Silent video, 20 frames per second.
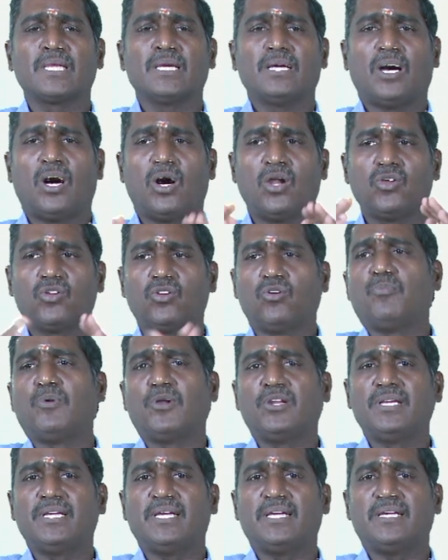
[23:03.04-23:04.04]

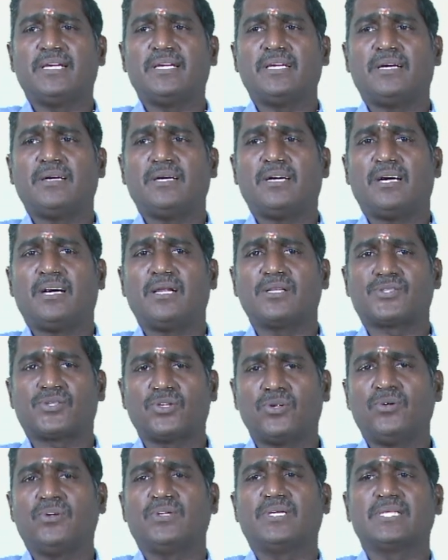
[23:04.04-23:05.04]
oligopoly
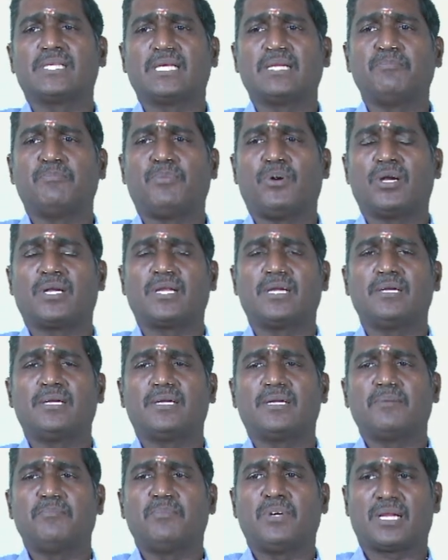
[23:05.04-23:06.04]
also is an important
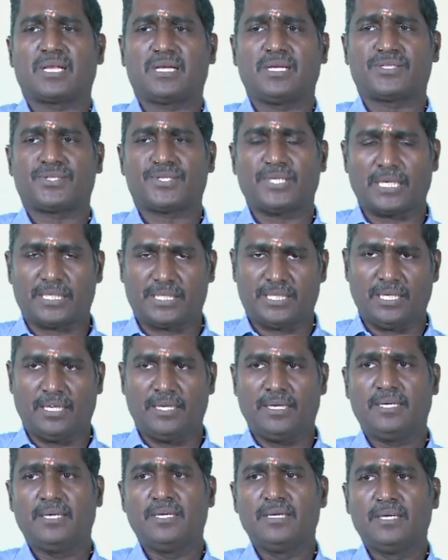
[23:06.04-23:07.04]
market structure.
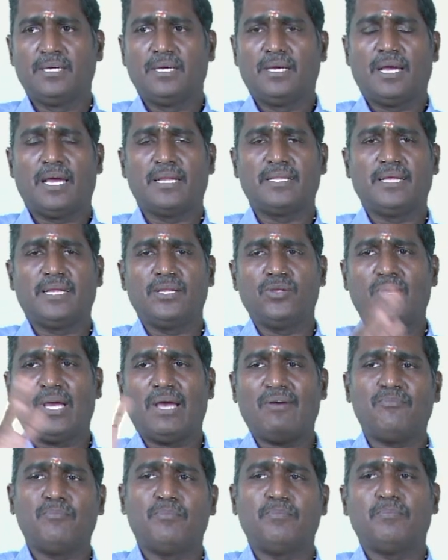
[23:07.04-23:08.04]
And then you
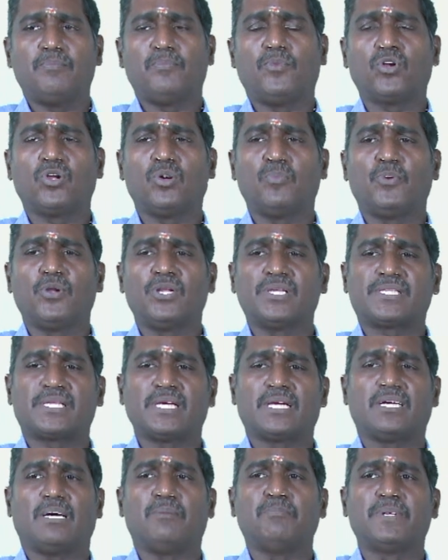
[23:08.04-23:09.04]
have monopolistic
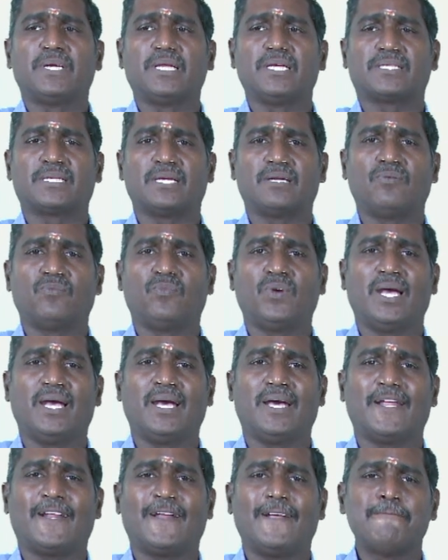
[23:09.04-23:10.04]
competition,
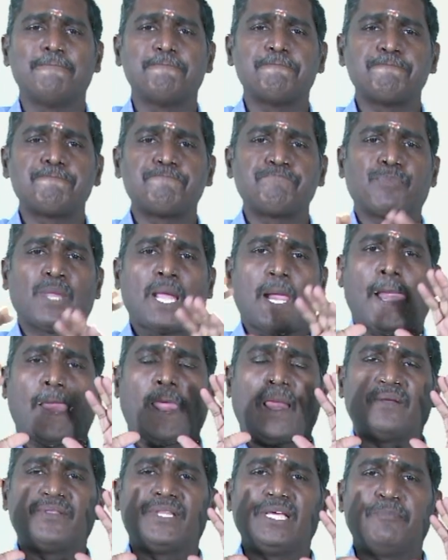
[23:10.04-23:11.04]
where
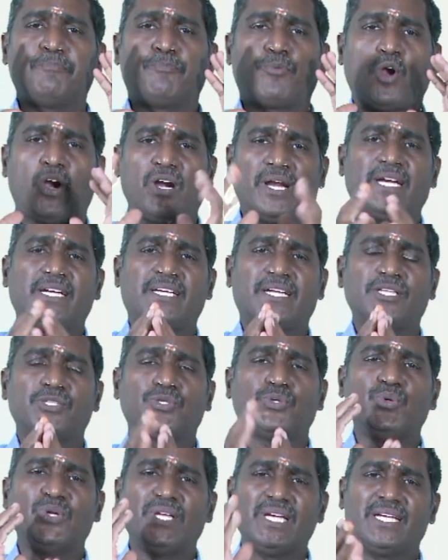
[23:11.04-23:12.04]
the product is
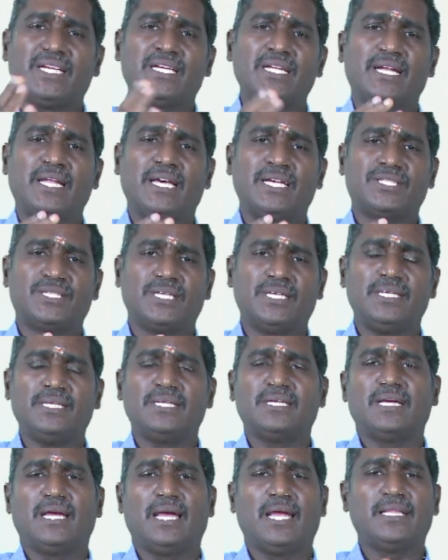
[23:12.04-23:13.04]
unique in nature
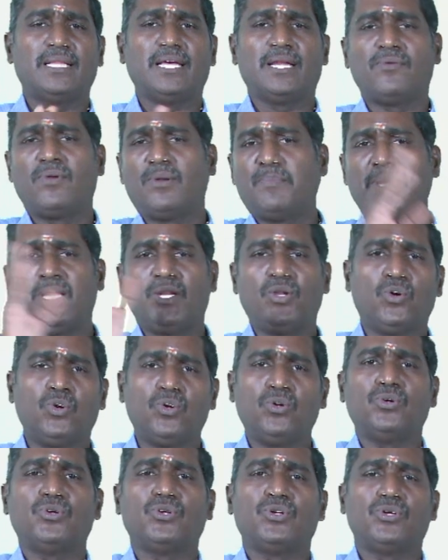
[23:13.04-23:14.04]
and there will be no